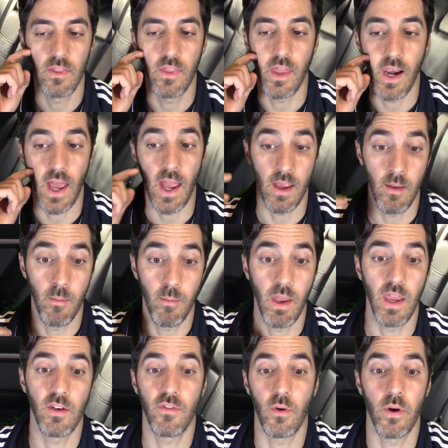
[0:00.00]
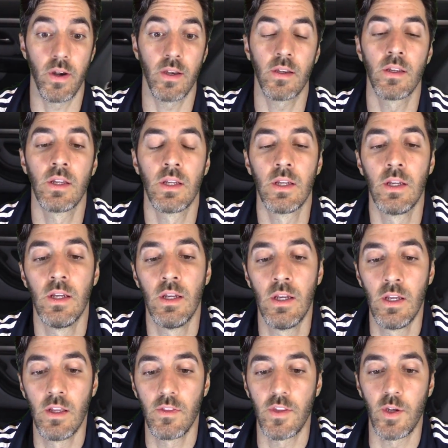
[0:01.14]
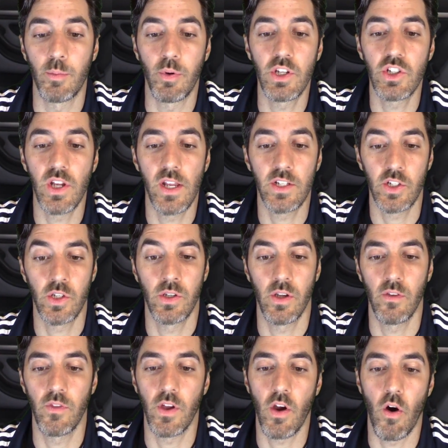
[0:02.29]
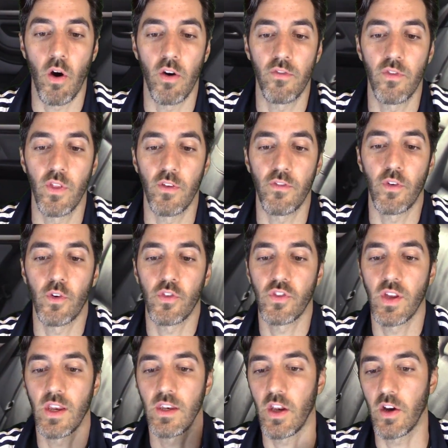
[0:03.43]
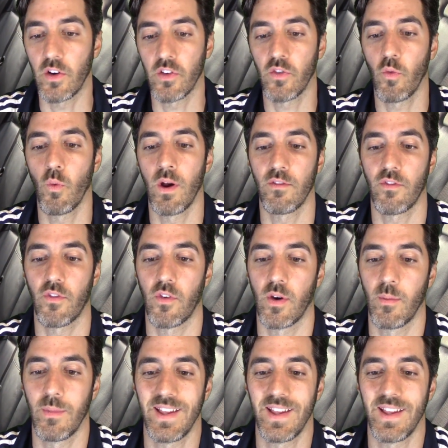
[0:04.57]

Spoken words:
that I paid for it. The depreciation of the car for the first 10 years went from